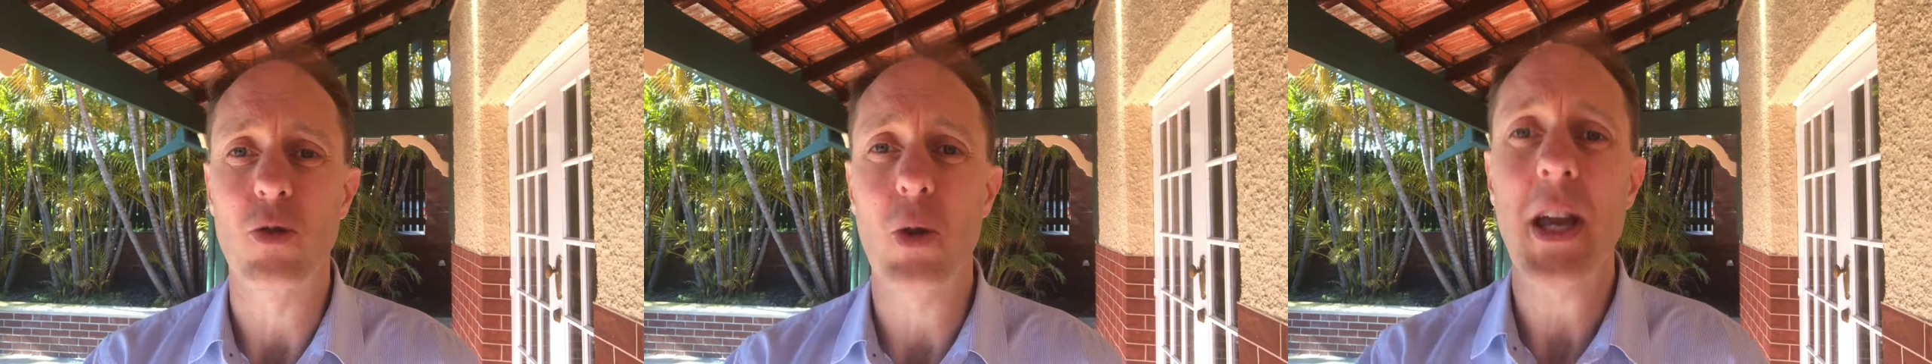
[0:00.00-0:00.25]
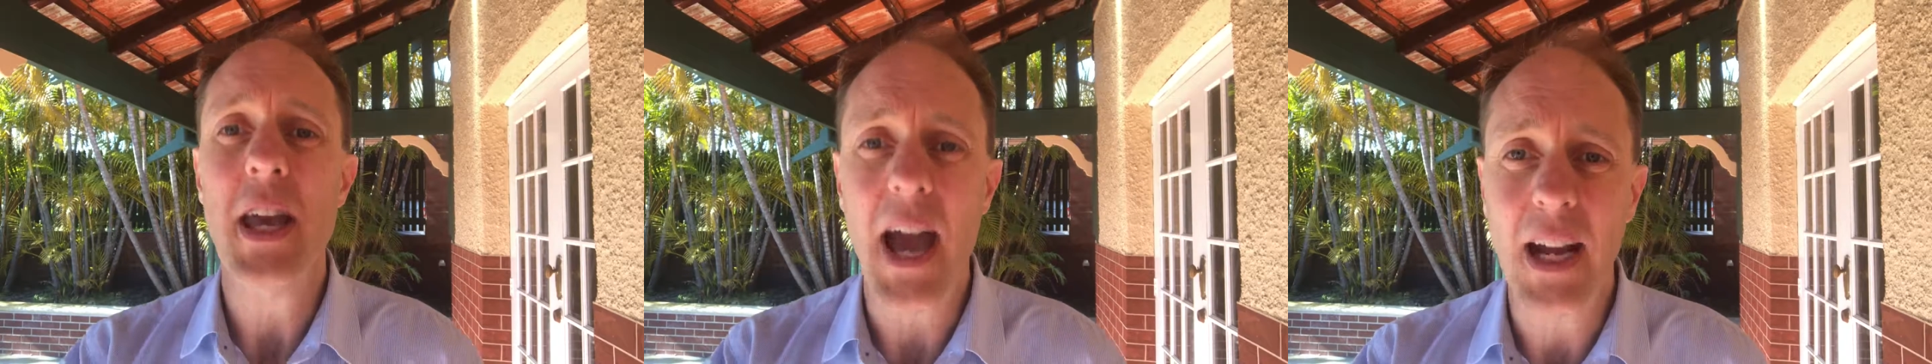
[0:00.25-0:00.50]

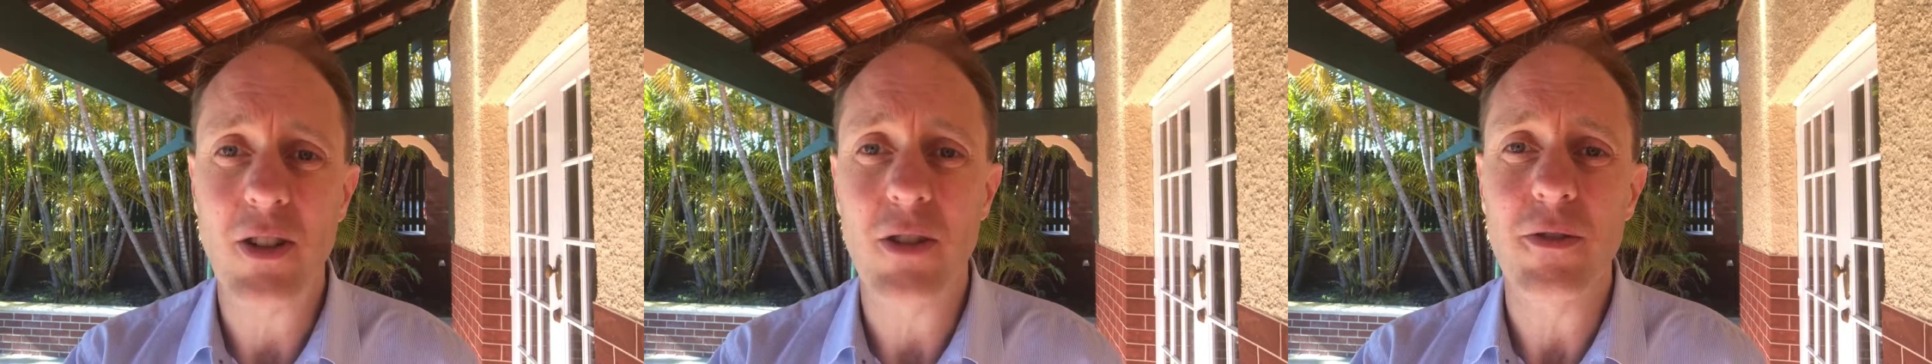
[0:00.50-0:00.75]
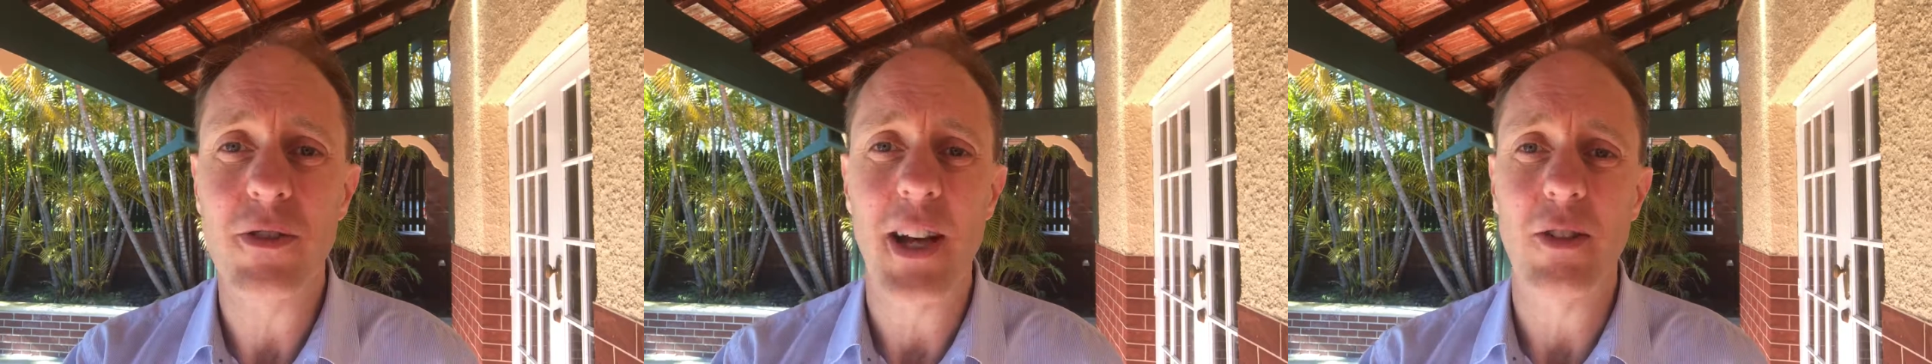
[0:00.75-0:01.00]

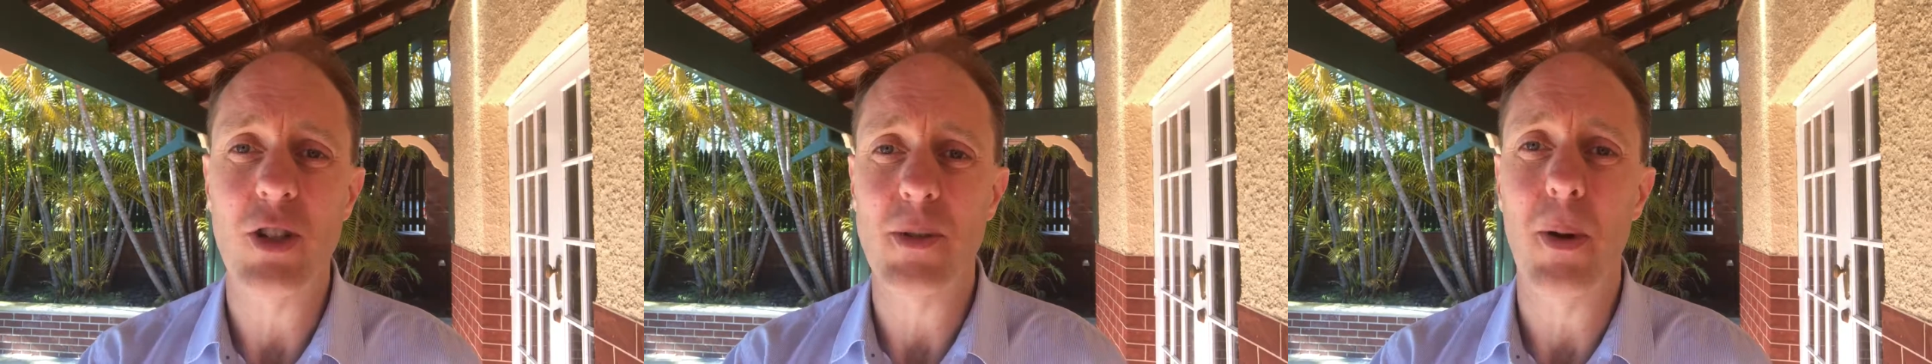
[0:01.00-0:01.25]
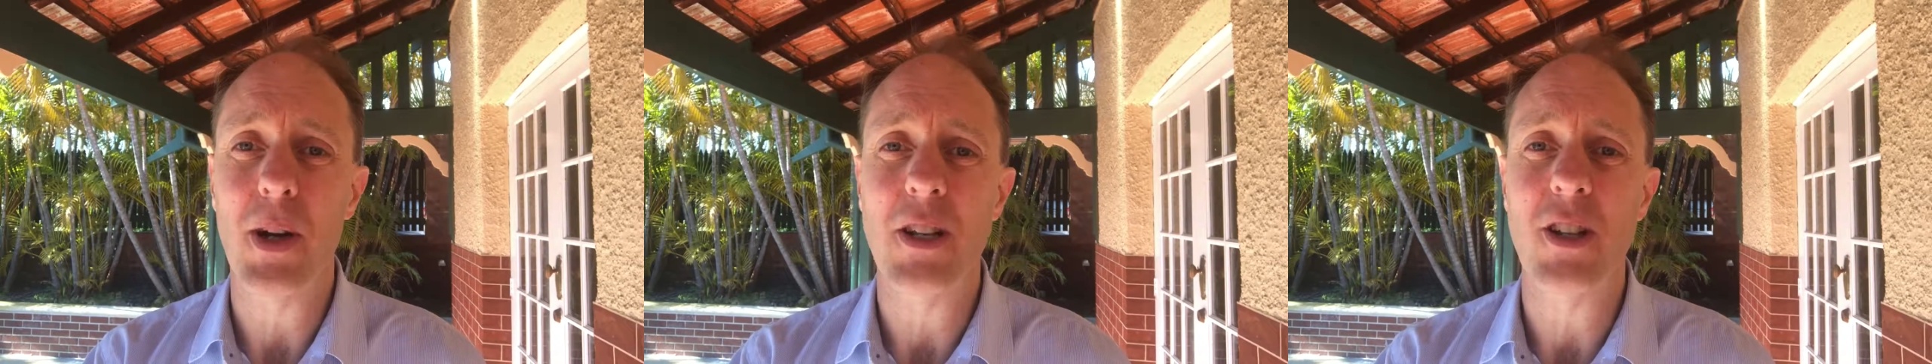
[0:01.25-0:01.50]
reactive and
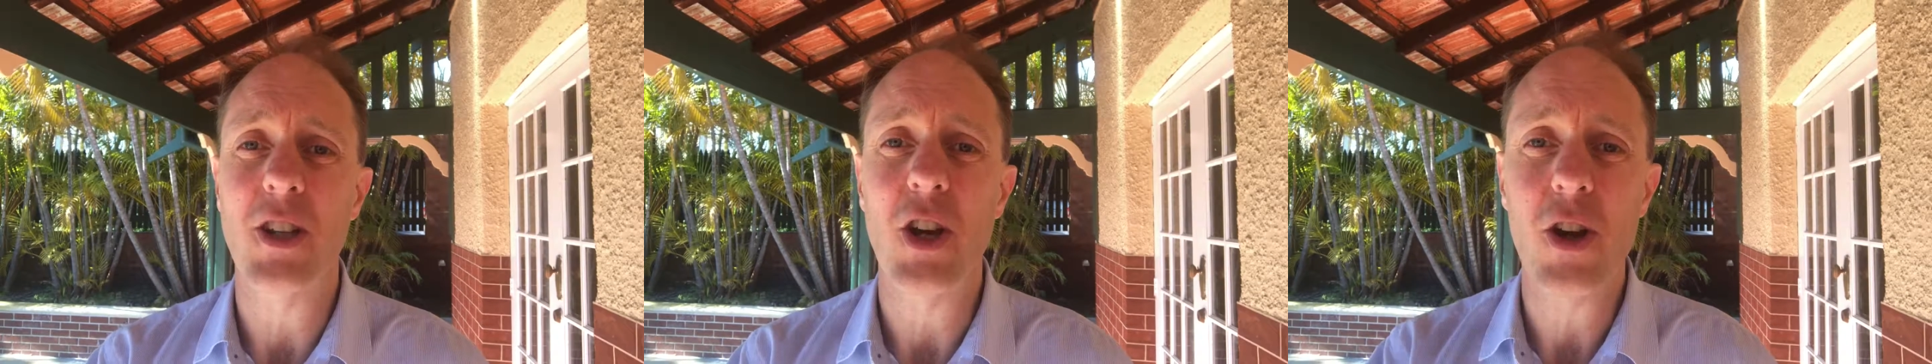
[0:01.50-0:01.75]
responding to the